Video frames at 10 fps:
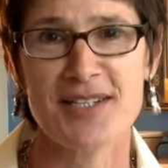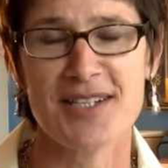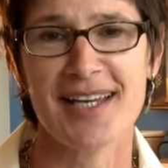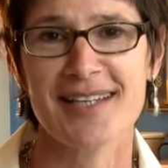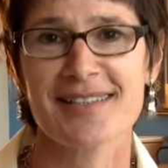
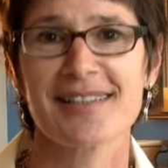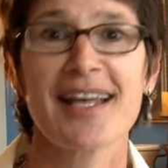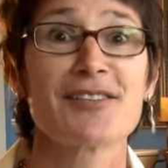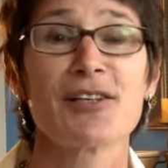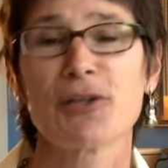education
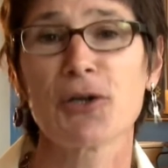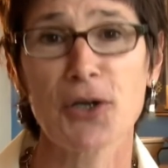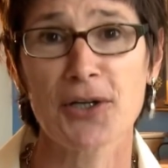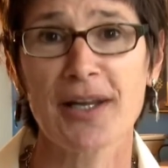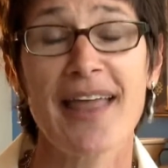and to
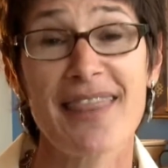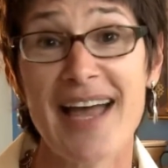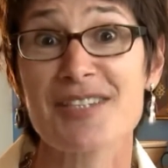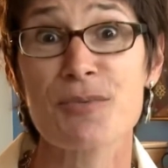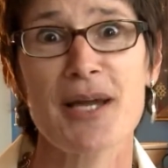learn. And
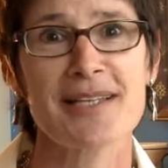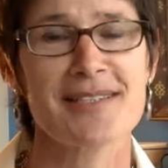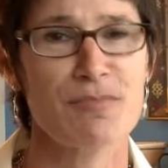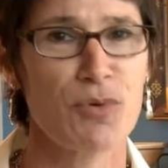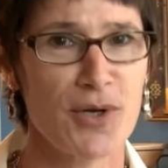that's why
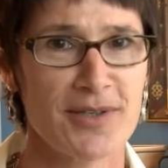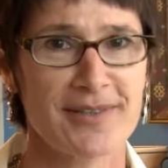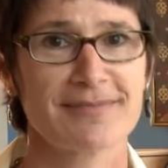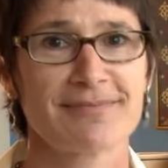it's important.